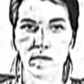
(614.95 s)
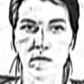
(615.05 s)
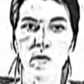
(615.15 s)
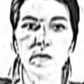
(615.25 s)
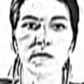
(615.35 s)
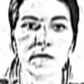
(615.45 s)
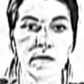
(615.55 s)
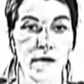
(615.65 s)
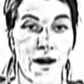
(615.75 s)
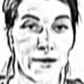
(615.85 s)
those
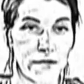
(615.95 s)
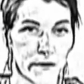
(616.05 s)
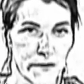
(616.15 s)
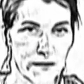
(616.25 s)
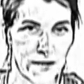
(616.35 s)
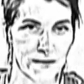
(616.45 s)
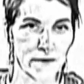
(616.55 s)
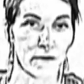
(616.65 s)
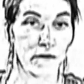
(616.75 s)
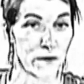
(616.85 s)
ideal
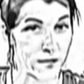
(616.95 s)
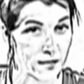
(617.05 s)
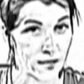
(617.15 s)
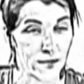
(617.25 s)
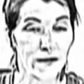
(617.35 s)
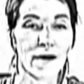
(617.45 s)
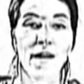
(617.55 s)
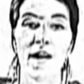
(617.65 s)
states of reading.